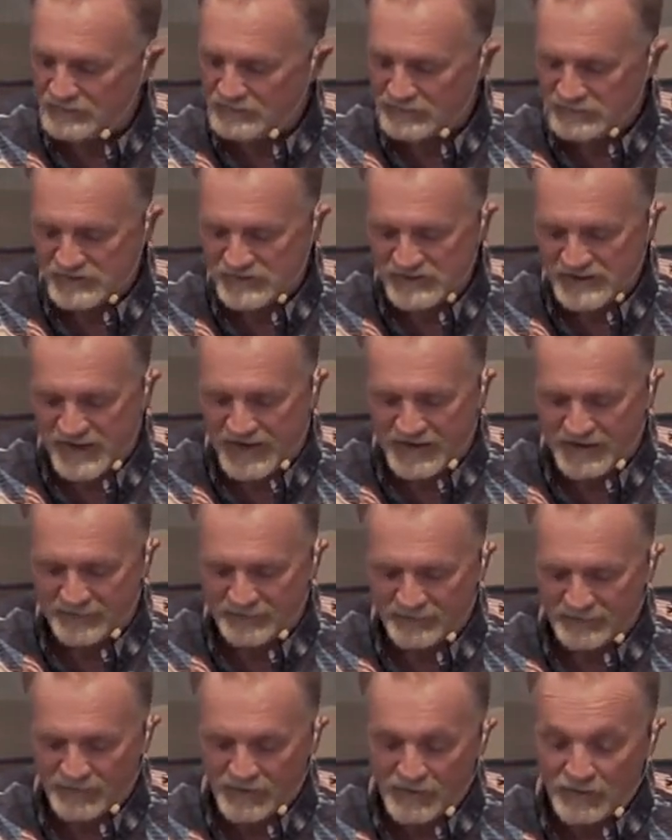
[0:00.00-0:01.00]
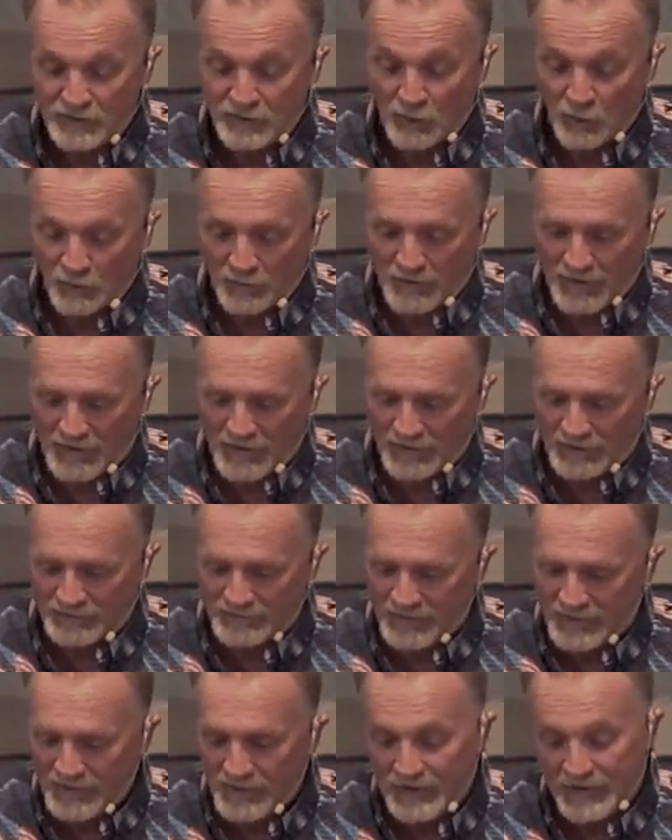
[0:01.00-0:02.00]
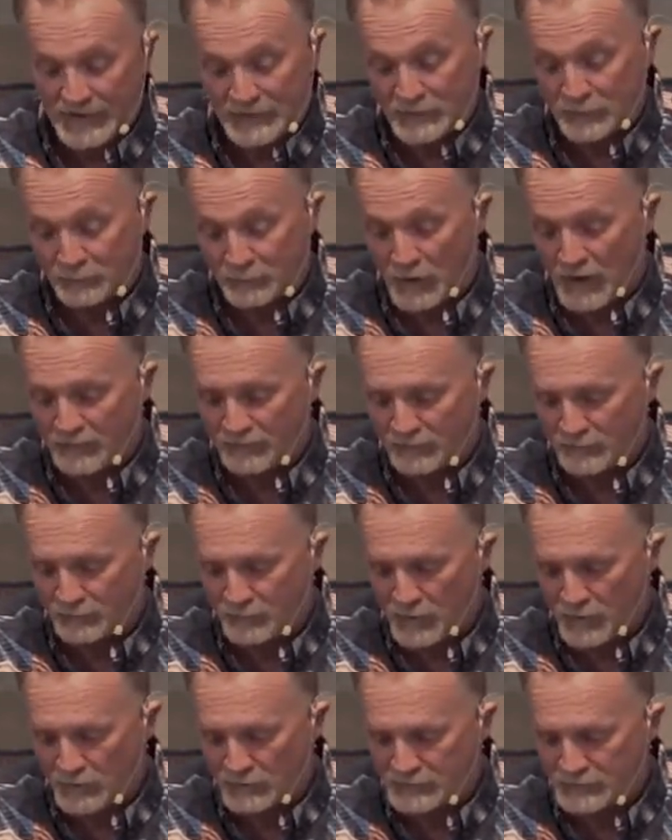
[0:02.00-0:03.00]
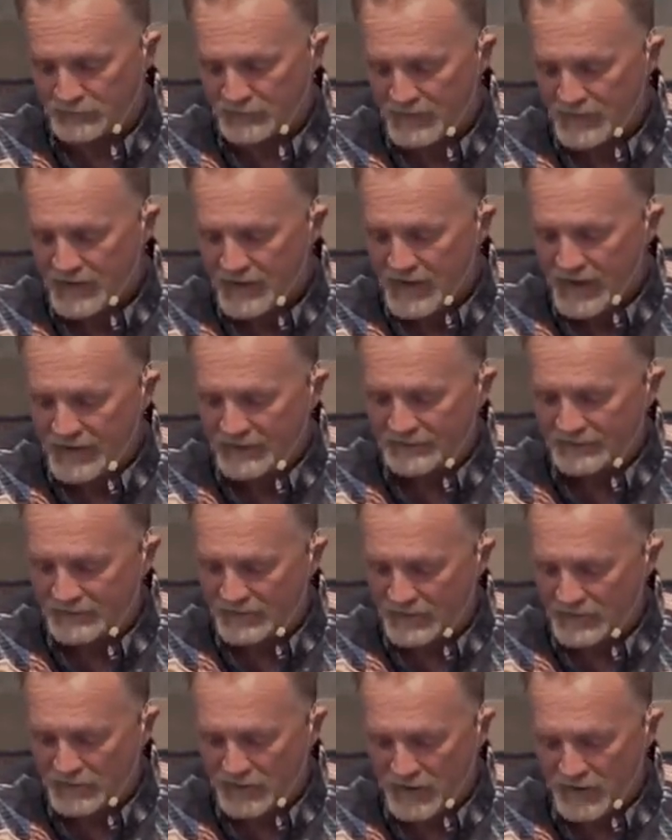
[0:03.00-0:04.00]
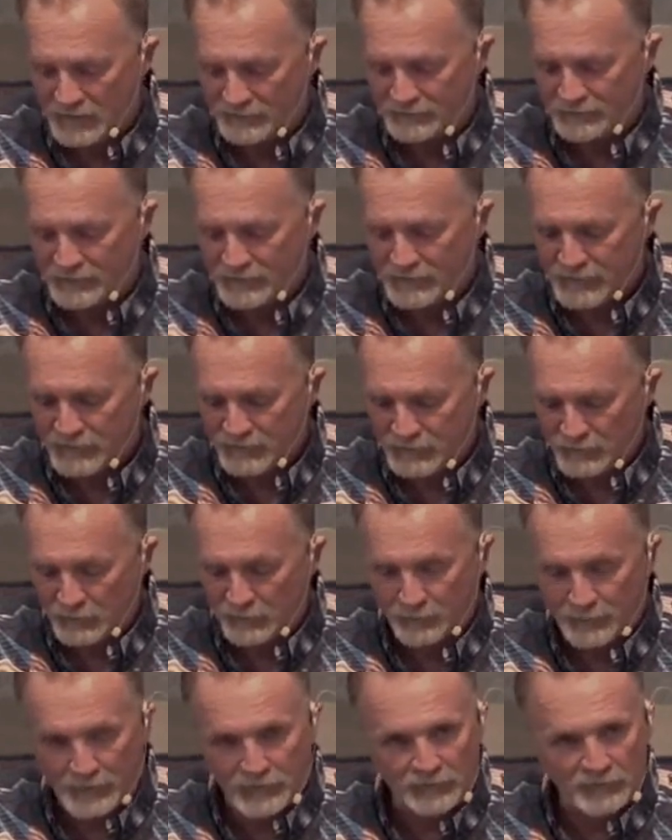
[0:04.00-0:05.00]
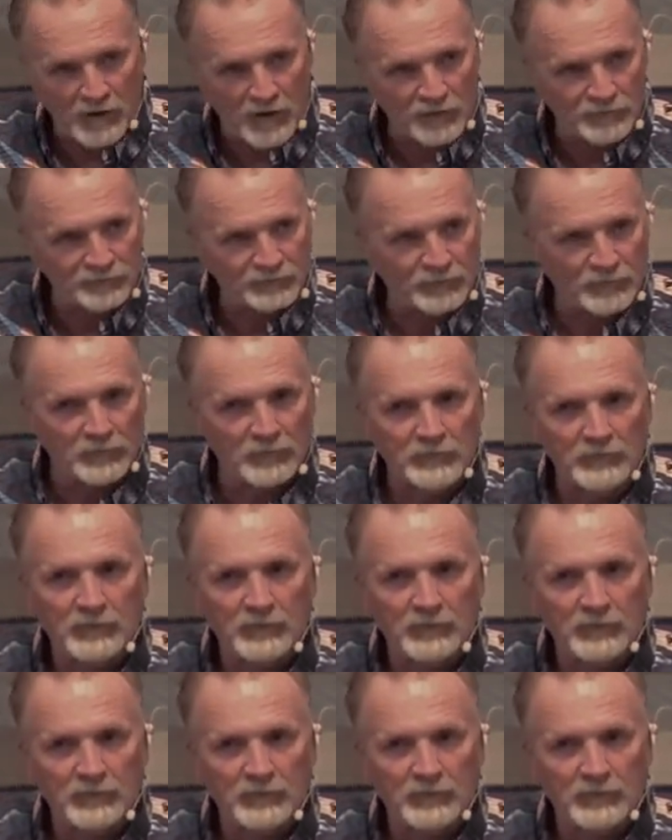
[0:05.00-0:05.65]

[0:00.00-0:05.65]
to shave your head and your private parts, and to cut off your beard also.